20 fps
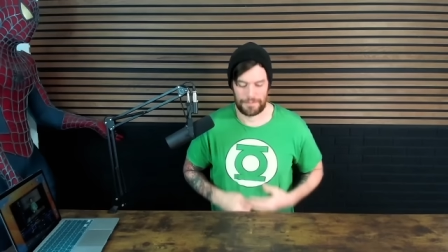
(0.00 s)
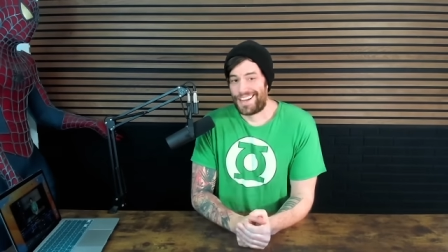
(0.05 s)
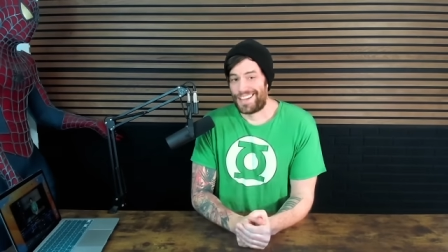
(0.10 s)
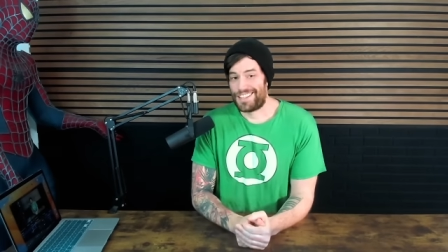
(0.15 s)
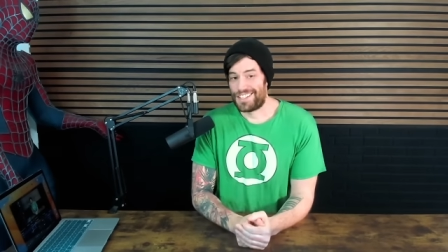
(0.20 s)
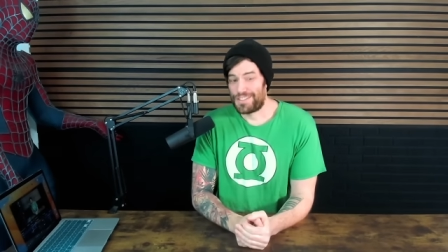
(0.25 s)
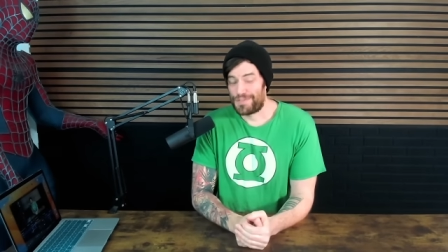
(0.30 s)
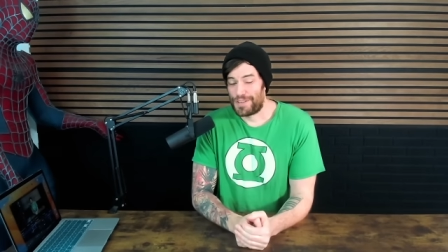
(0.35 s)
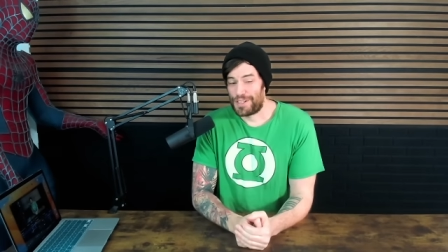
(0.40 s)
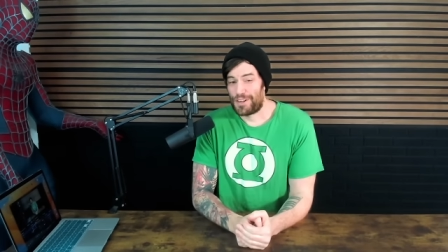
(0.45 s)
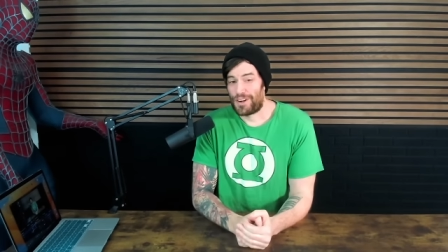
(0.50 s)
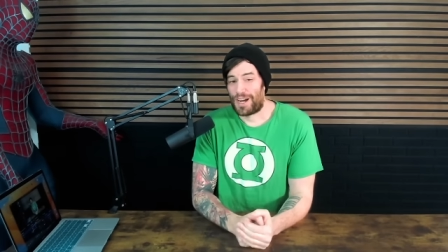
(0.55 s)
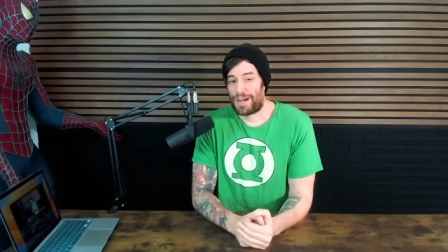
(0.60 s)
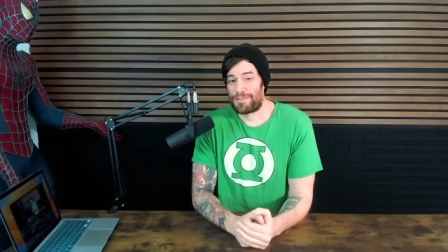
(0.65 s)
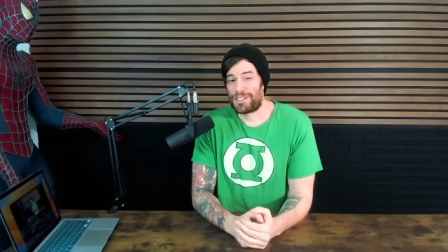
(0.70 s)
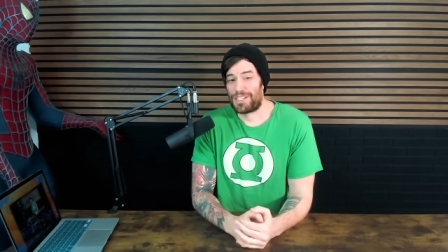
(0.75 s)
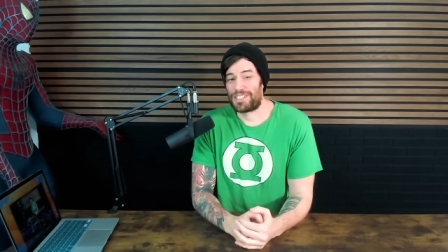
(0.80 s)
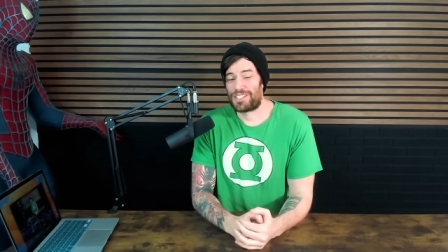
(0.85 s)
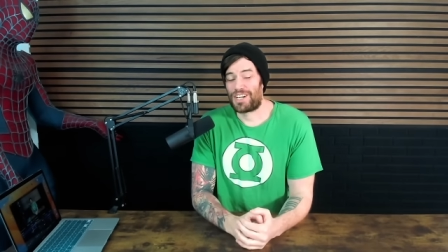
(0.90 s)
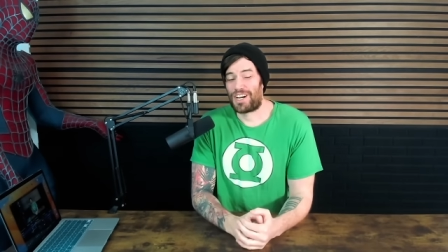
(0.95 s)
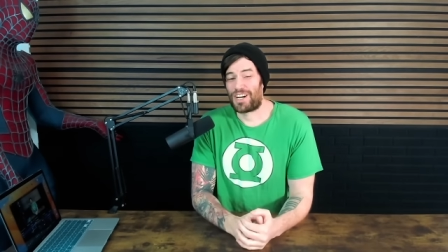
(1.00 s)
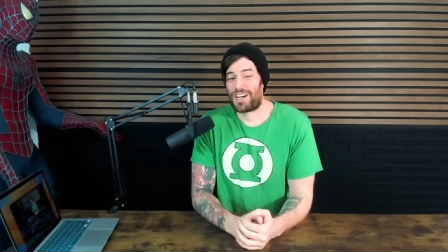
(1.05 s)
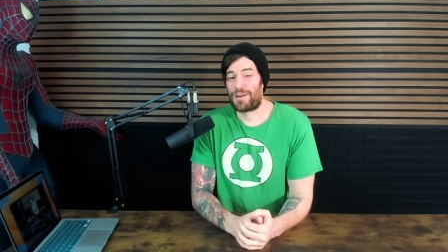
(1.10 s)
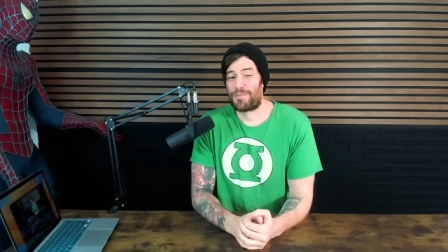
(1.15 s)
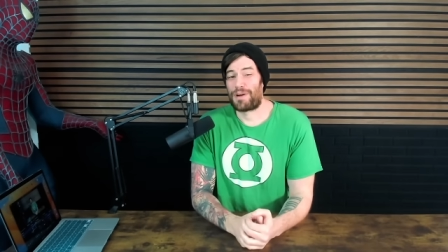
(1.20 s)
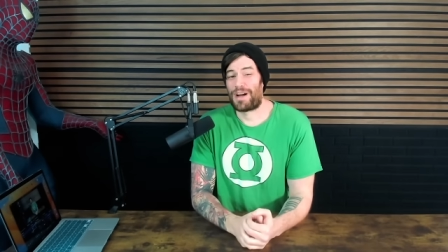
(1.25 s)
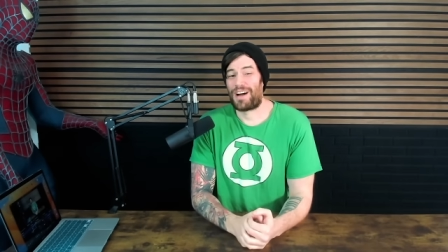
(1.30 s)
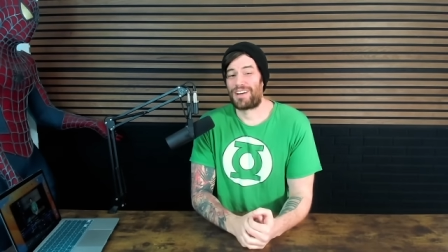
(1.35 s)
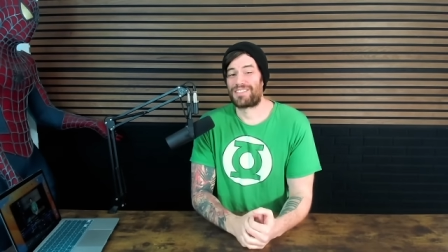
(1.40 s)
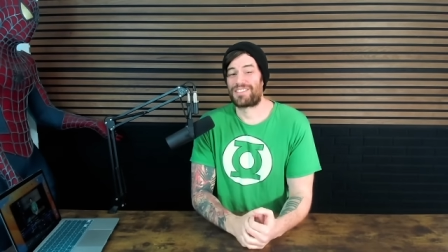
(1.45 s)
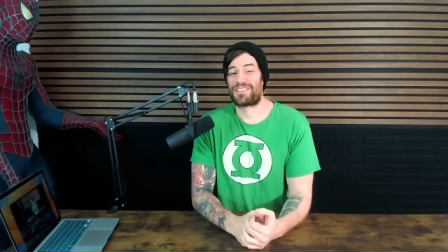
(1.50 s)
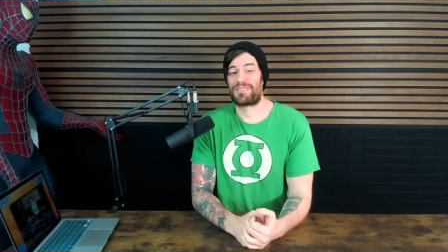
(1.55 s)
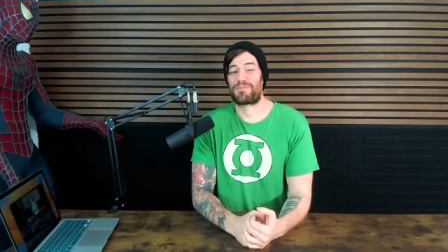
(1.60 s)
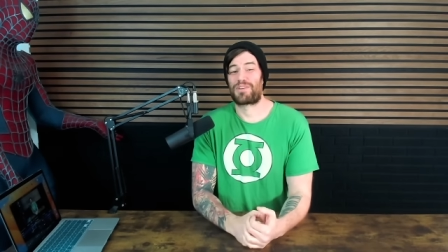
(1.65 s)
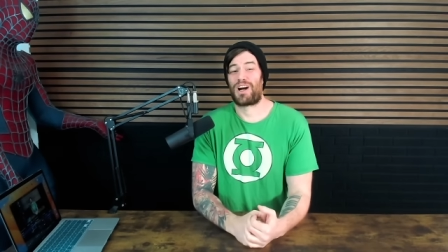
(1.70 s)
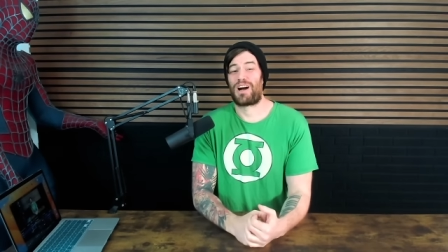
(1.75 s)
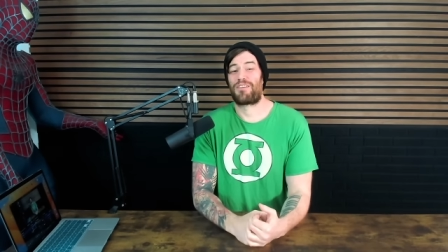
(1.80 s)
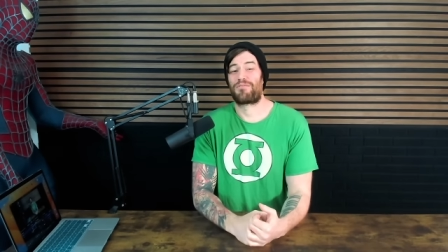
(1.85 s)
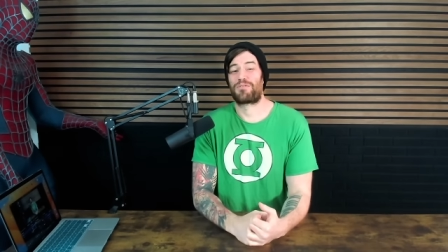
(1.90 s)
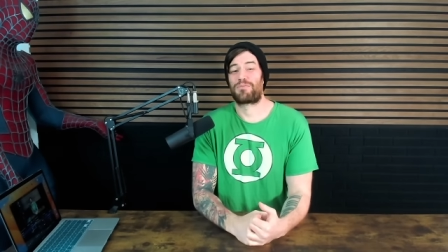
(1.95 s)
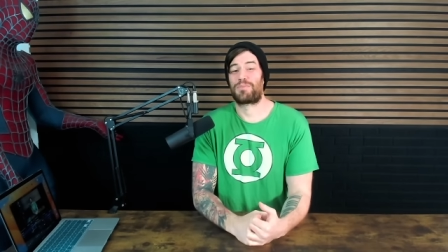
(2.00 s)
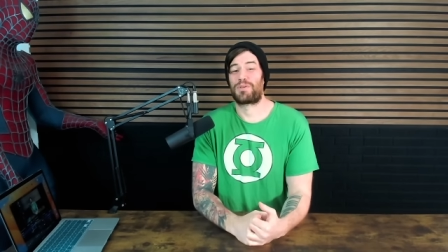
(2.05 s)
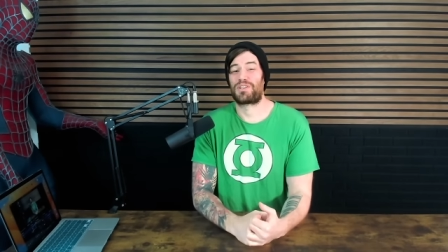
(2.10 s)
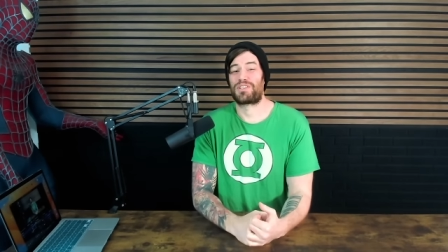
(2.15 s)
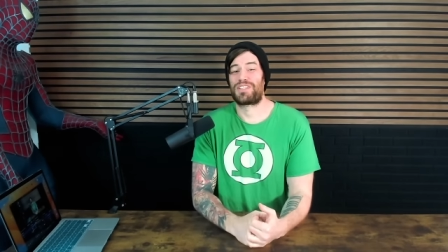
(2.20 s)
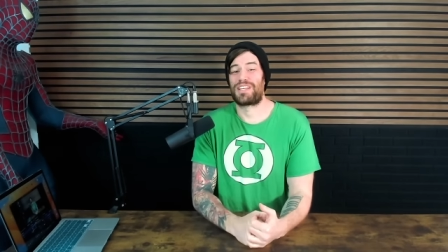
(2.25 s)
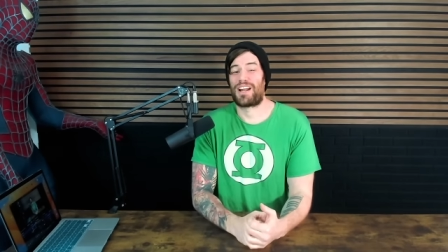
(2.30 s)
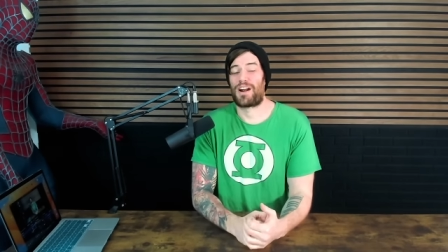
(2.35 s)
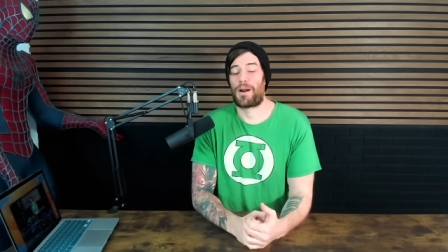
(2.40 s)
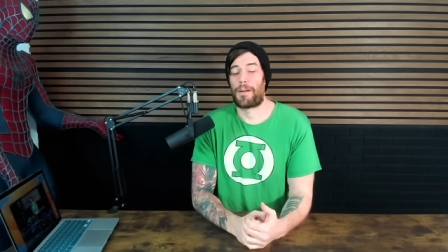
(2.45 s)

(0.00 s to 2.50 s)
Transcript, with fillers: In this video, I'm going to talk about some comic books that are